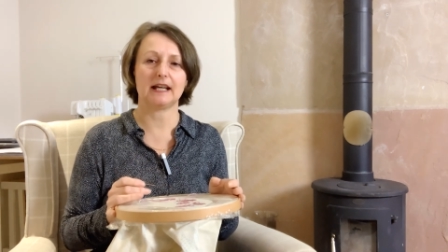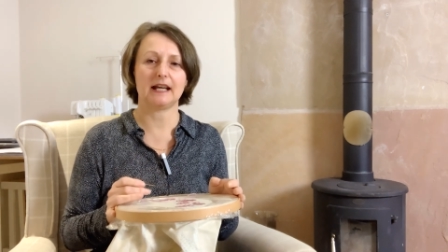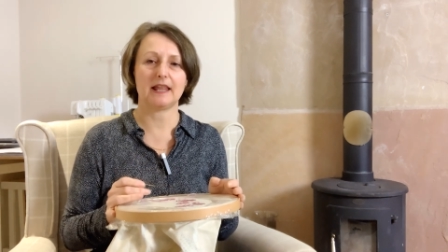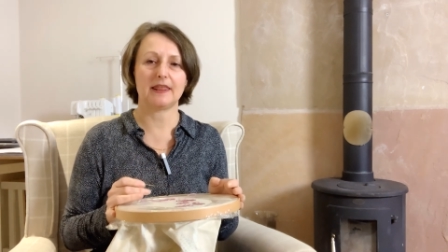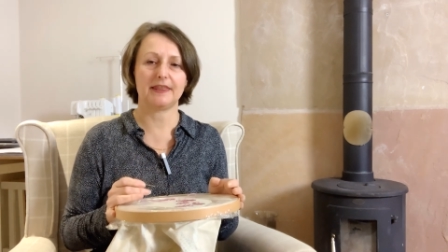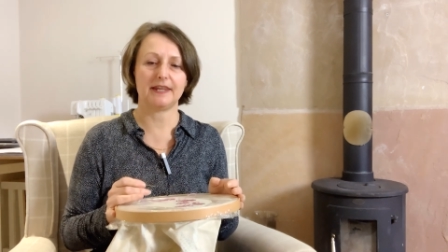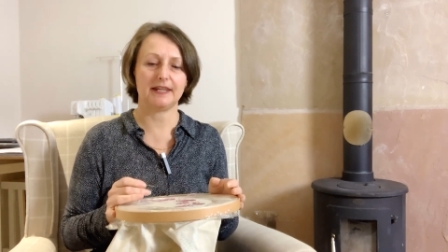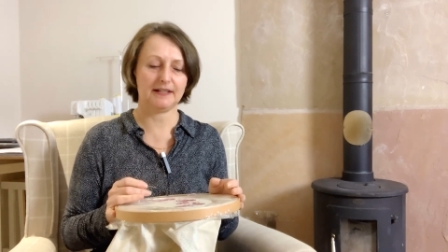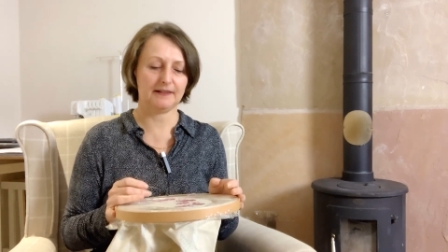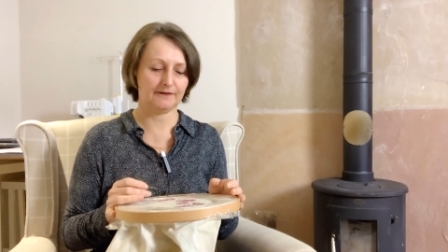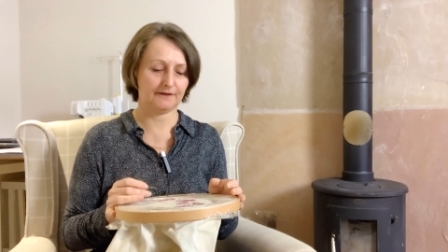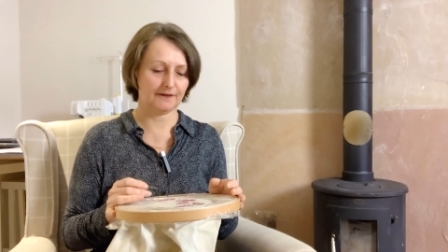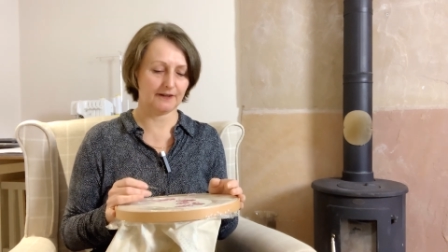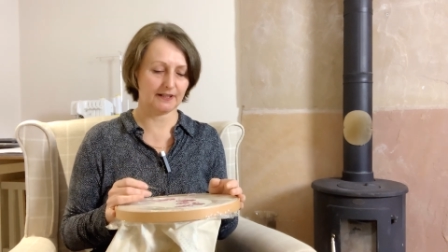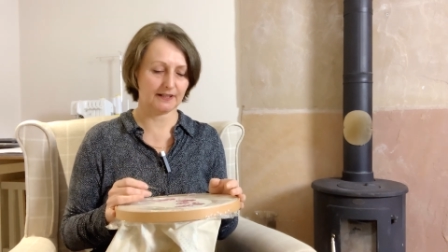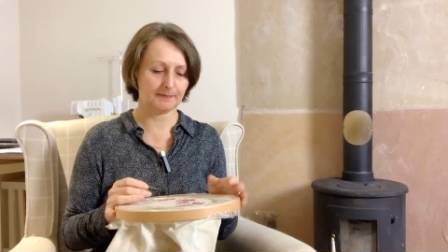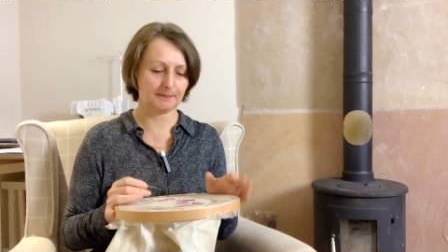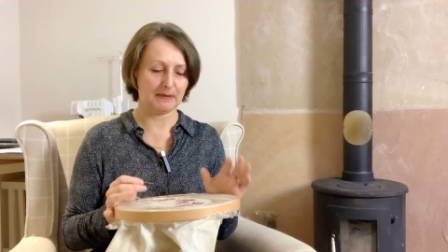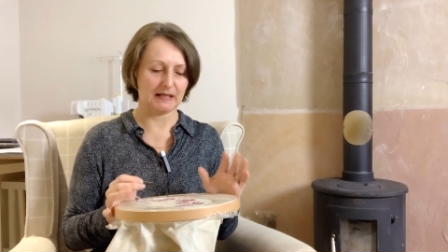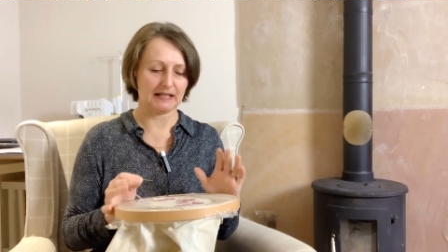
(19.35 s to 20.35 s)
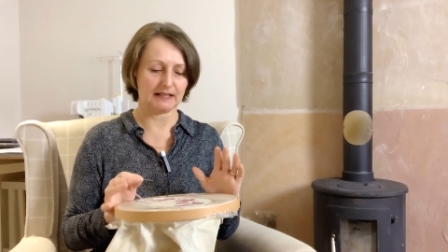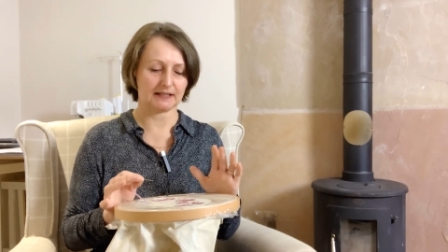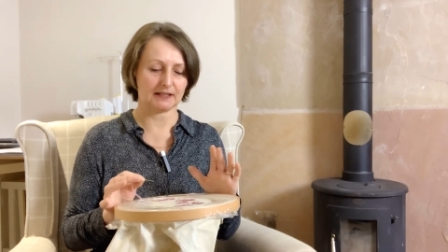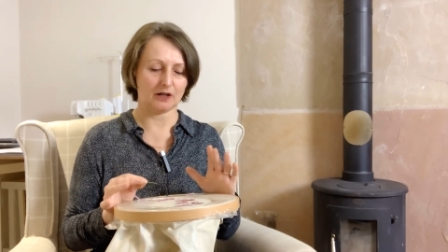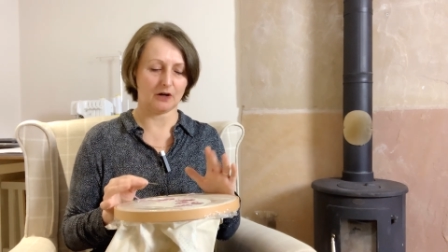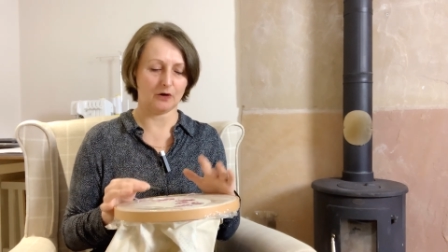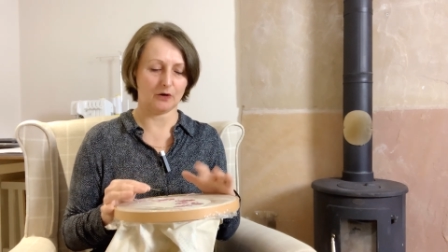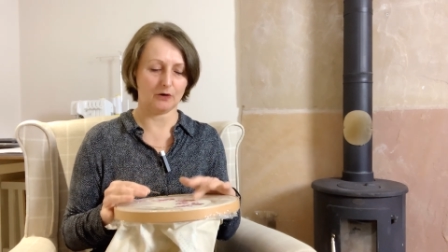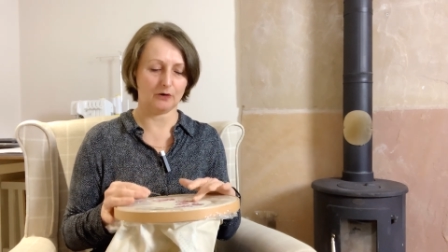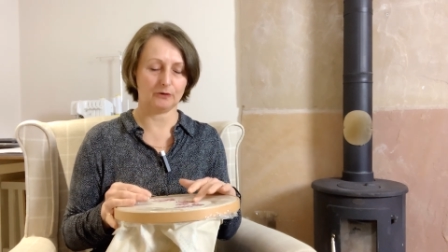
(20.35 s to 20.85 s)
the first bit
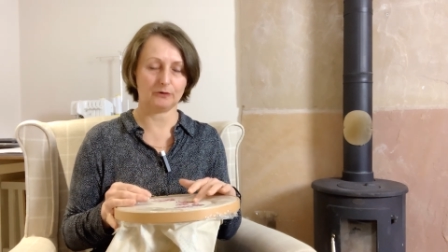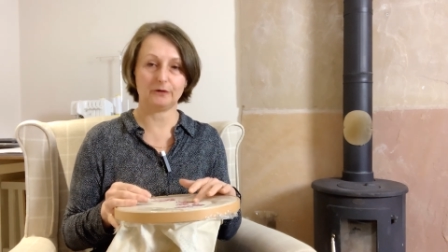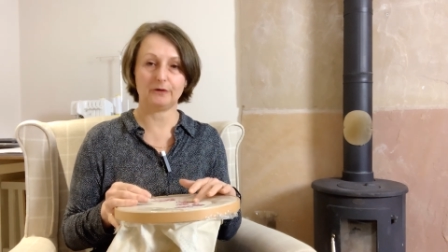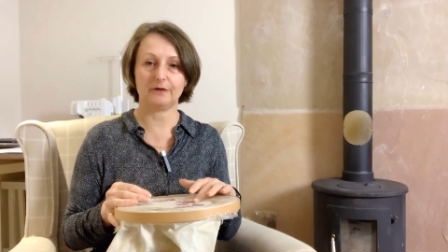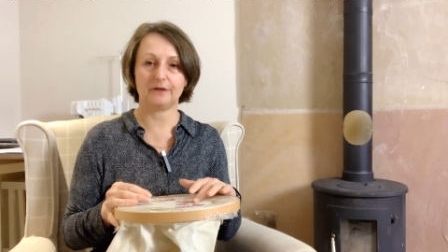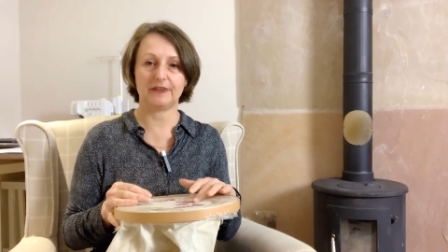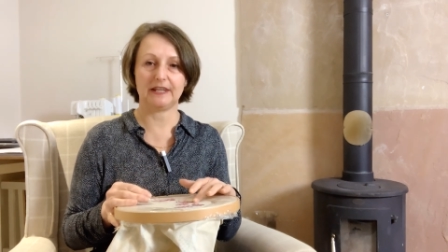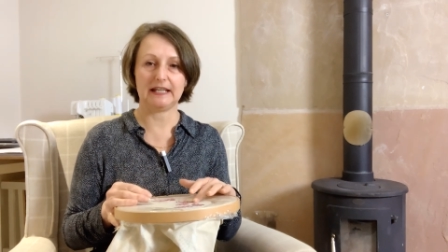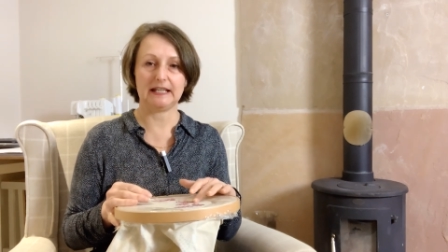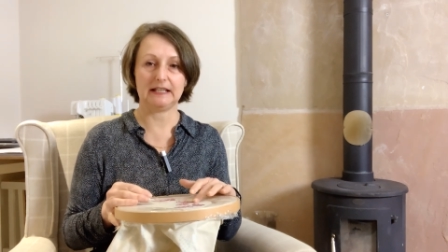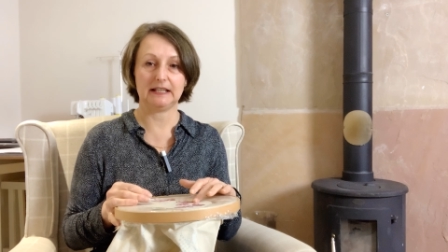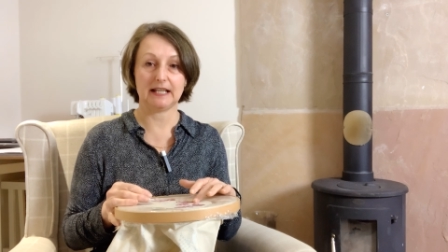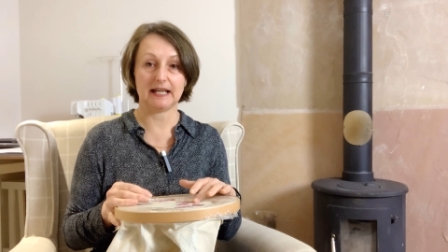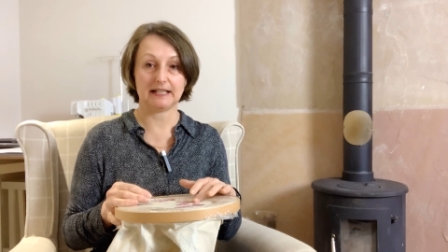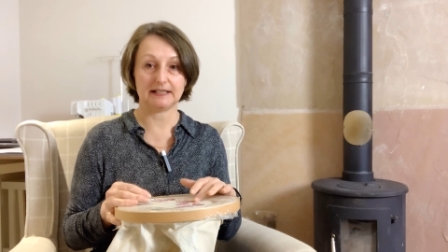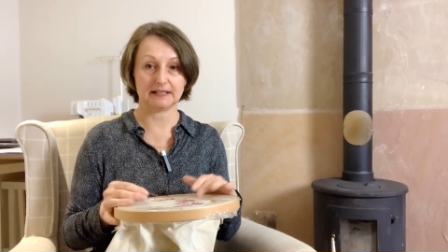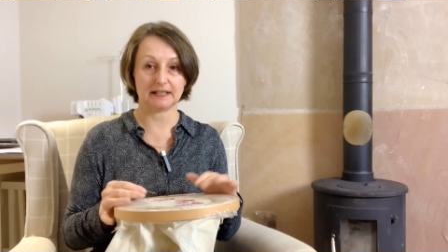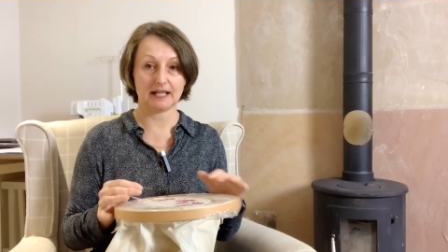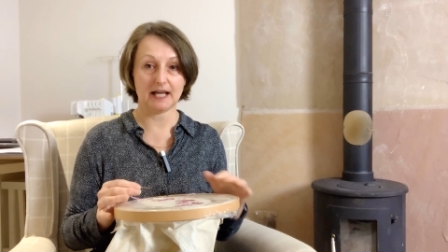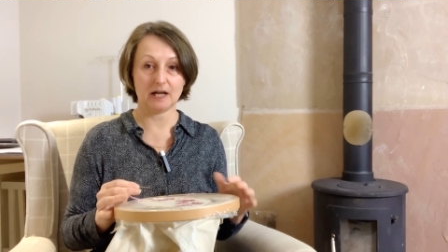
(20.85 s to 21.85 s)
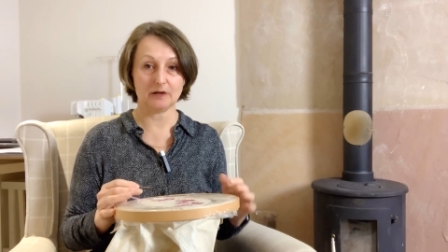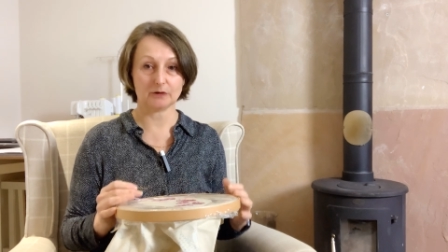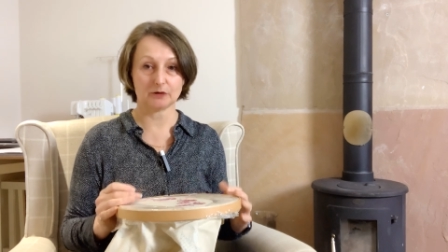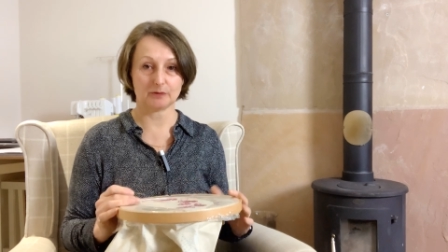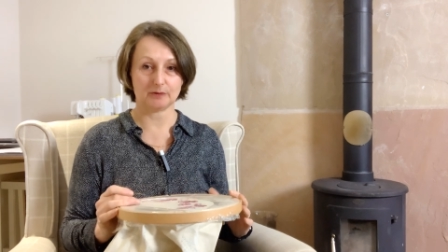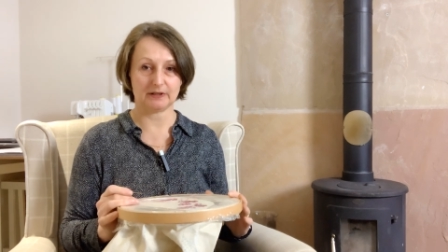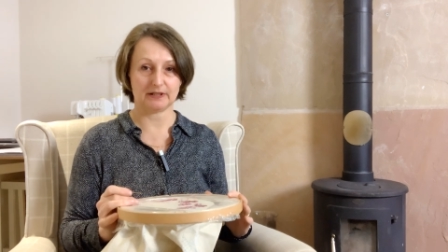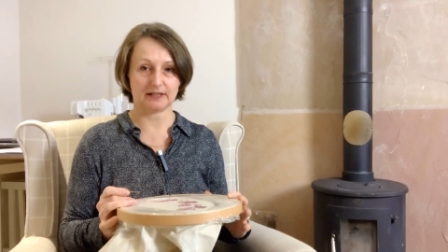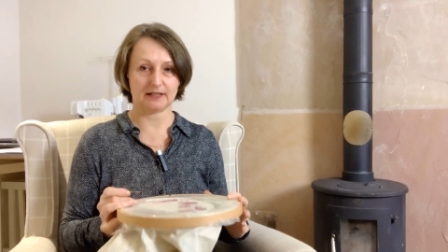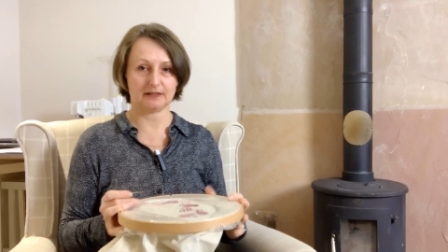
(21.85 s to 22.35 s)
of the laid and couch
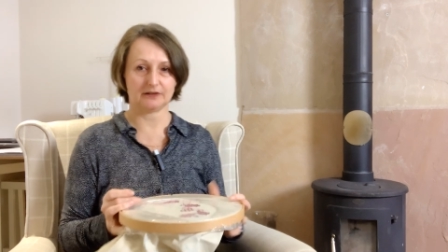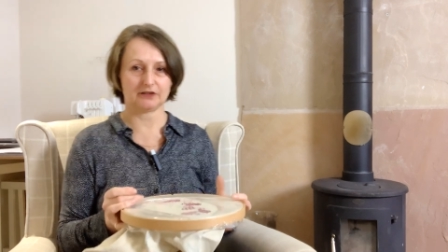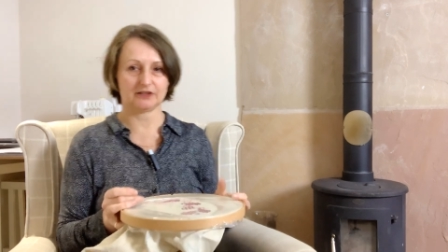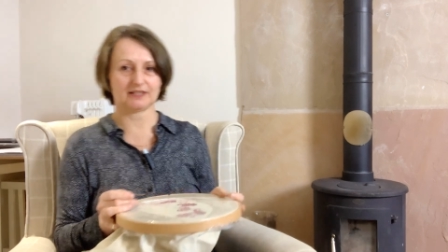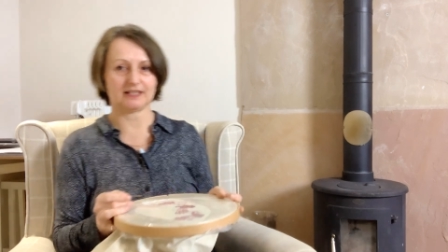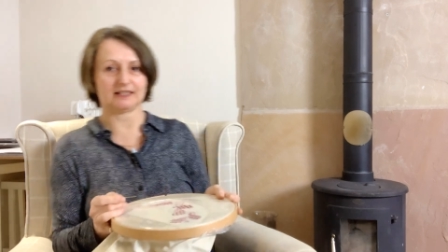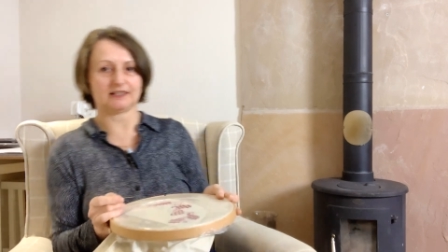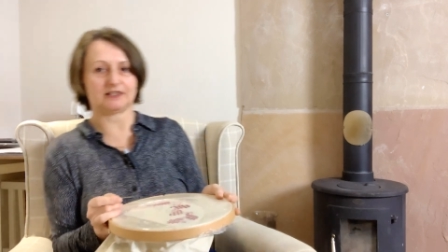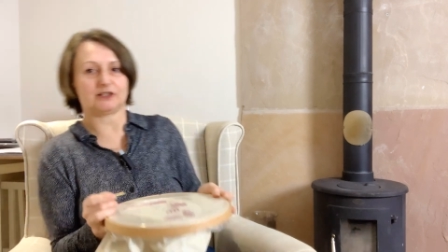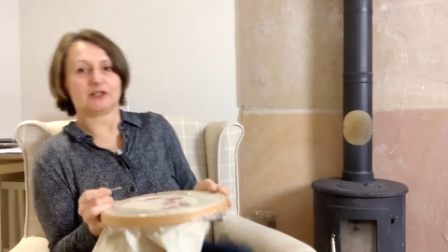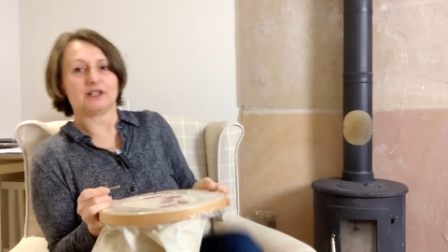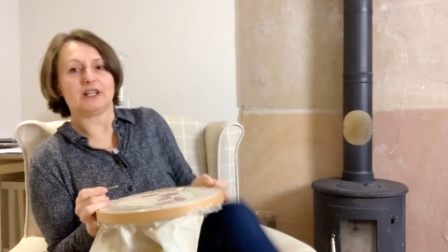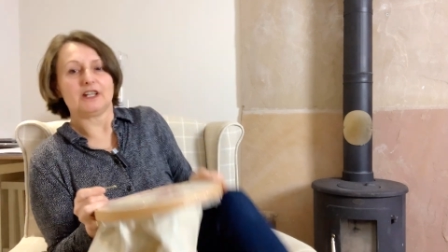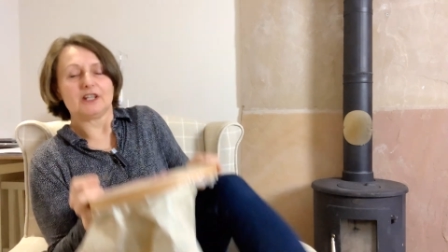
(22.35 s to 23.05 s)
work and I'd just like to